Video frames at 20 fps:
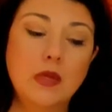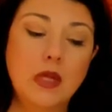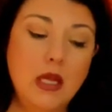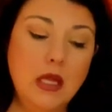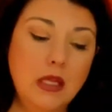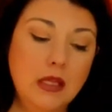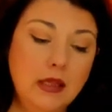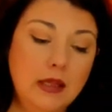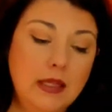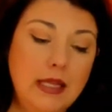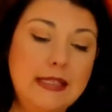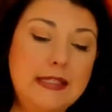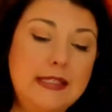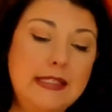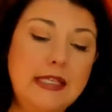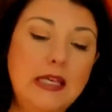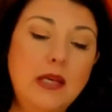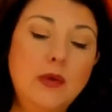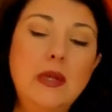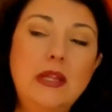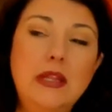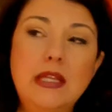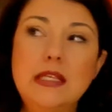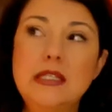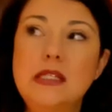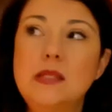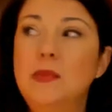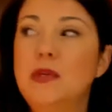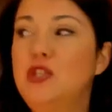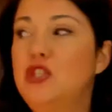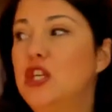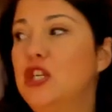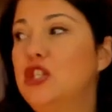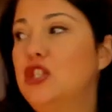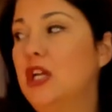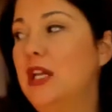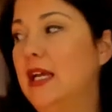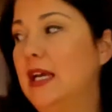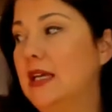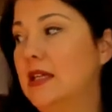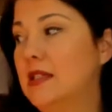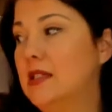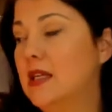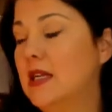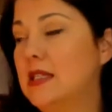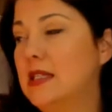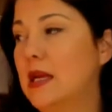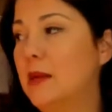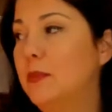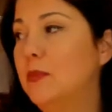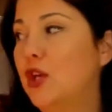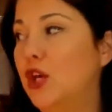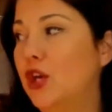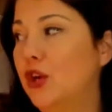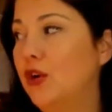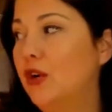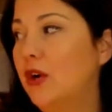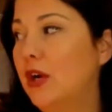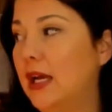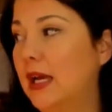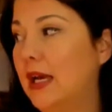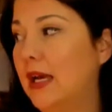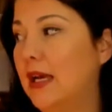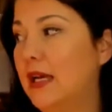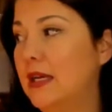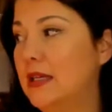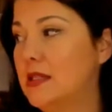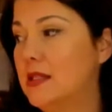Let's see what this magician is, because I'm curious